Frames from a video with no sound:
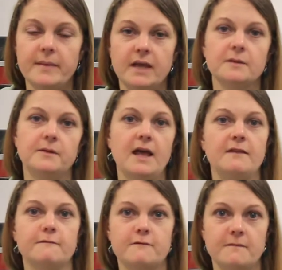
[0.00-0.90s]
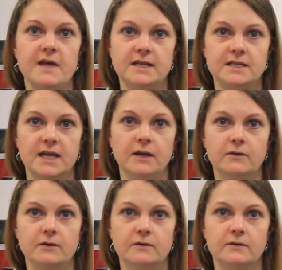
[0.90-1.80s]
make a plan from that day
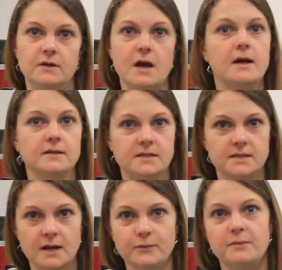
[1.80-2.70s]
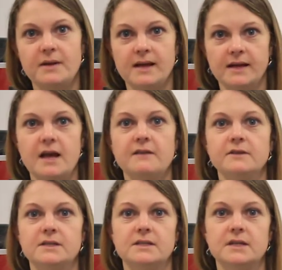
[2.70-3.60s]
on and start with a blank
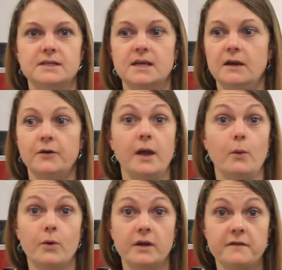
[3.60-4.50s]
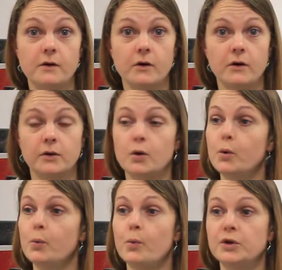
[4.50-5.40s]
canvas and say, okay, what have I got,
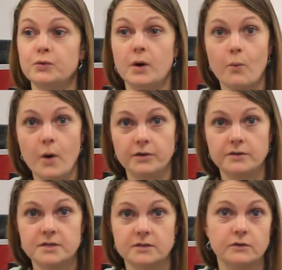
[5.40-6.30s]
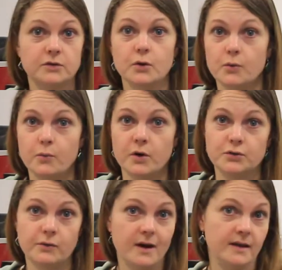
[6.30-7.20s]
what do I want, what
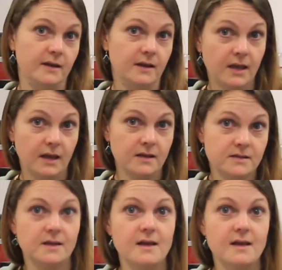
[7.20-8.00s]
do I need,